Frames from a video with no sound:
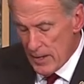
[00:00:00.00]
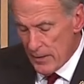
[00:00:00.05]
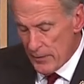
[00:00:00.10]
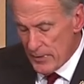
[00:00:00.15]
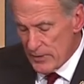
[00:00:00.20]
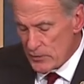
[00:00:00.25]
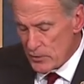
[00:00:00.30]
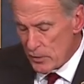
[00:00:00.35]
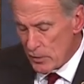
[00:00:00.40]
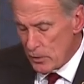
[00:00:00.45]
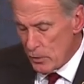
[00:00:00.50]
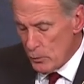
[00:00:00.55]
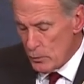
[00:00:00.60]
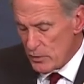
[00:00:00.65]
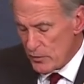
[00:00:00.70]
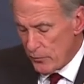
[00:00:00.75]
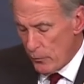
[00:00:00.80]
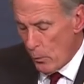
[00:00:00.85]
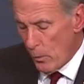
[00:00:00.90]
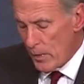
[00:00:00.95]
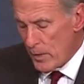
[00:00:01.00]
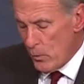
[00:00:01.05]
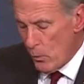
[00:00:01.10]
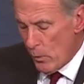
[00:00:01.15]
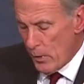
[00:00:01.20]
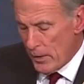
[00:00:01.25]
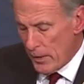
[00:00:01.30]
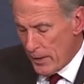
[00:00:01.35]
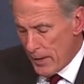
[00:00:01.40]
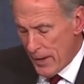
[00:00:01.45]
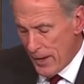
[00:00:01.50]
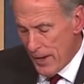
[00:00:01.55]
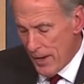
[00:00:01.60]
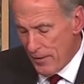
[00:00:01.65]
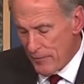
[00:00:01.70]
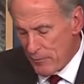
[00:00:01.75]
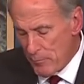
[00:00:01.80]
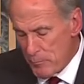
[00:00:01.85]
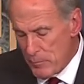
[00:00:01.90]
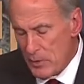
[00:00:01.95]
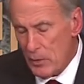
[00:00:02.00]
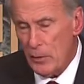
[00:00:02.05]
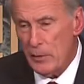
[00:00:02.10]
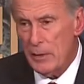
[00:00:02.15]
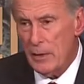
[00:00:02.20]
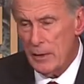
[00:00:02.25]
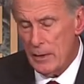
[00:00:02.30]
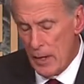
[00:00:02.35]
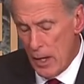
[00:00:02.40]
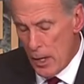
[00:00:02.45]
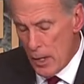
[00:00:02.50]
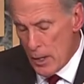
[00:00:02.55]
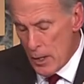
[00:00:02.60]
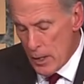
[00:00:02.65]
This includes 41.5 million